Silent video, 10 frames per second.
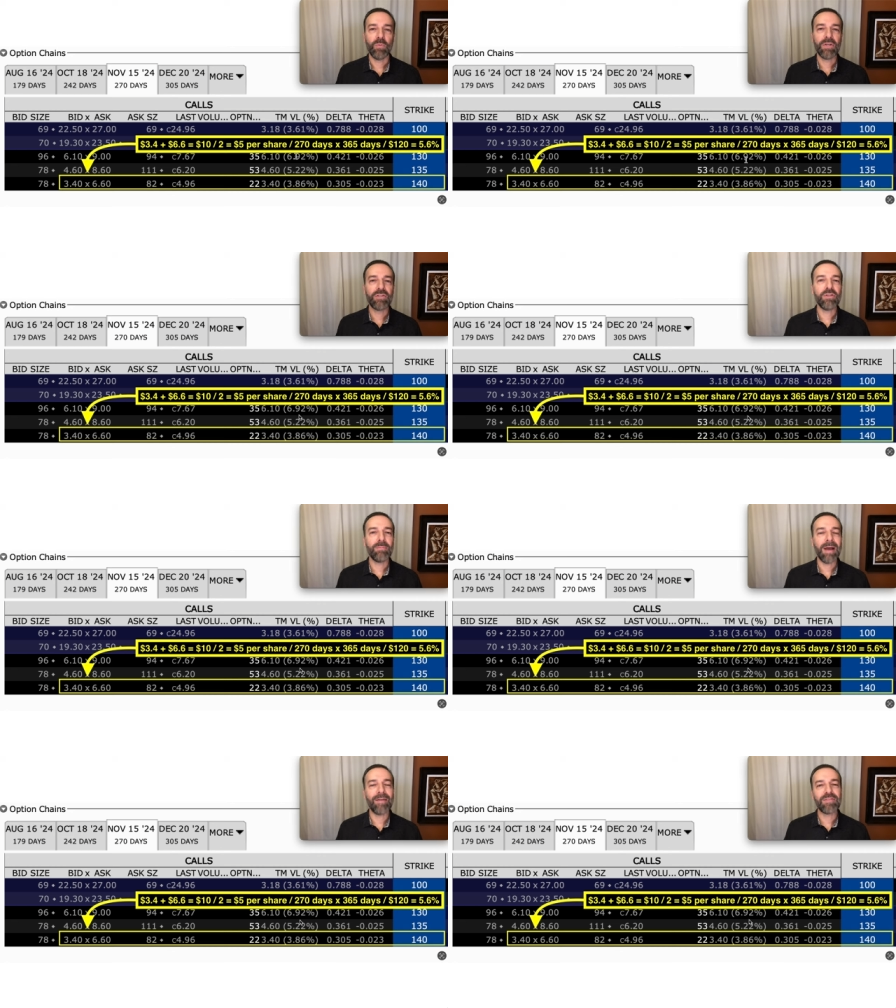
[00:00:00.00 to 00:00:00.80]
When you do the
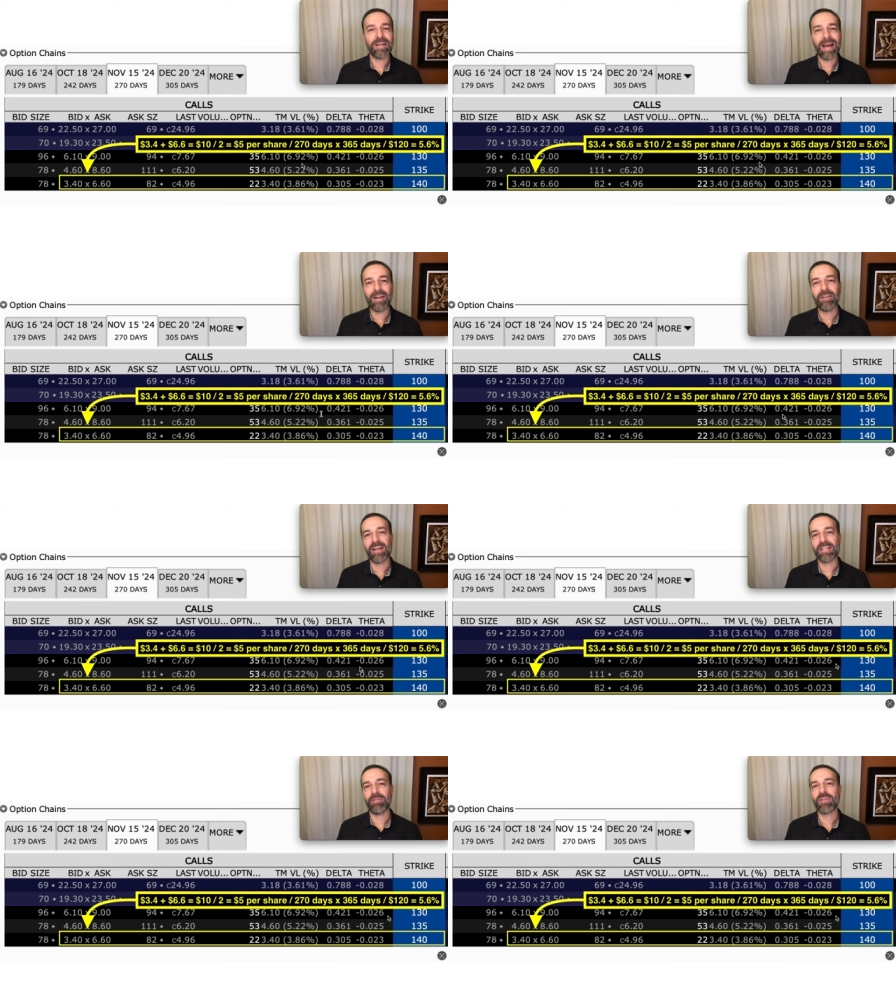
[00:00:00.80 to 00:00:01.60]
math to
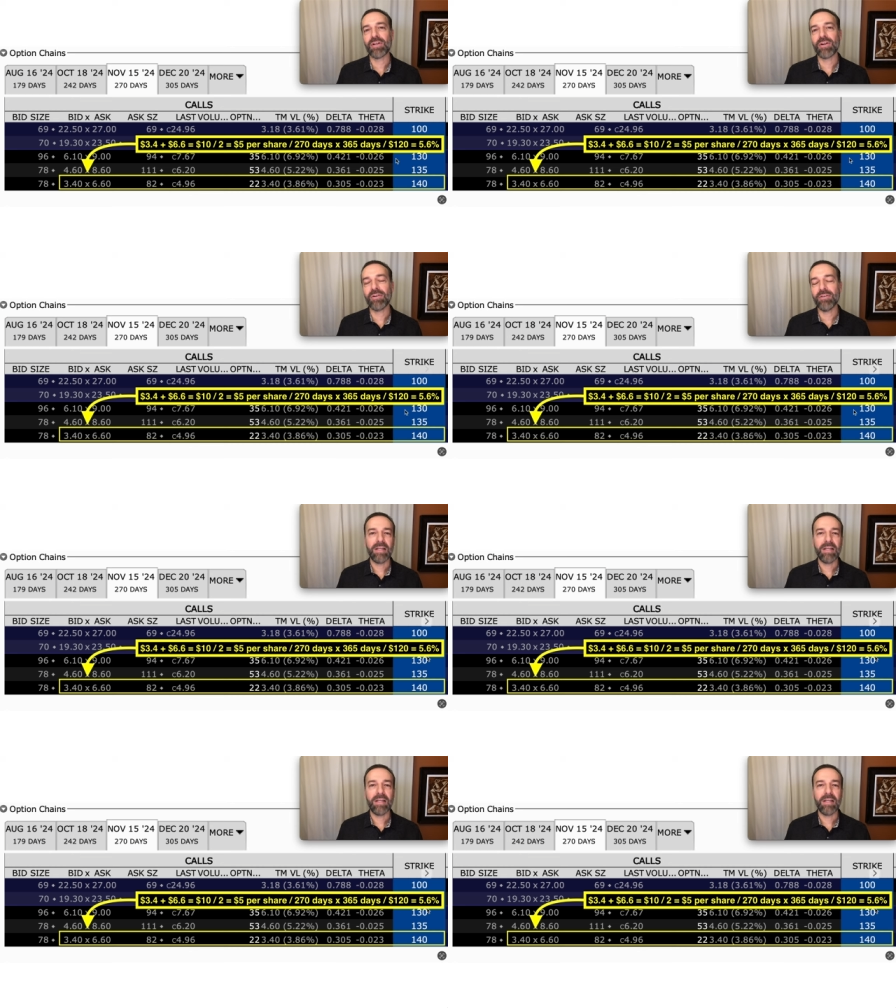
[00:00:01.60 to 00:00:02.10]
annualize that return,